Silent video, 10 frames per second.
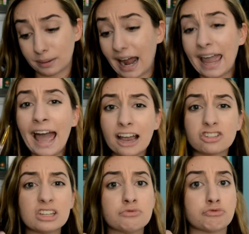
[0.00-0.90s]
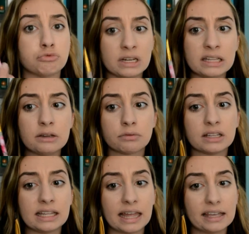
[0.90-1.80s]
but I actually really,
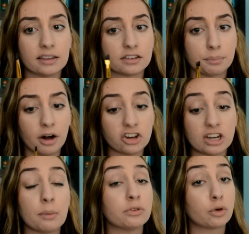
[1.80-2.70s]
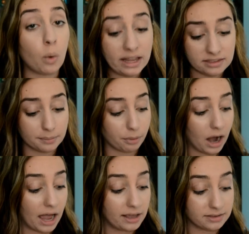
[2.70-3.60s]
really like this brush. I was quite
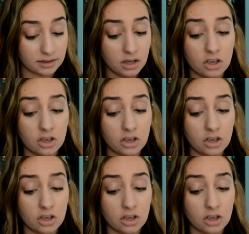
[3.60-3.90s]
surprised.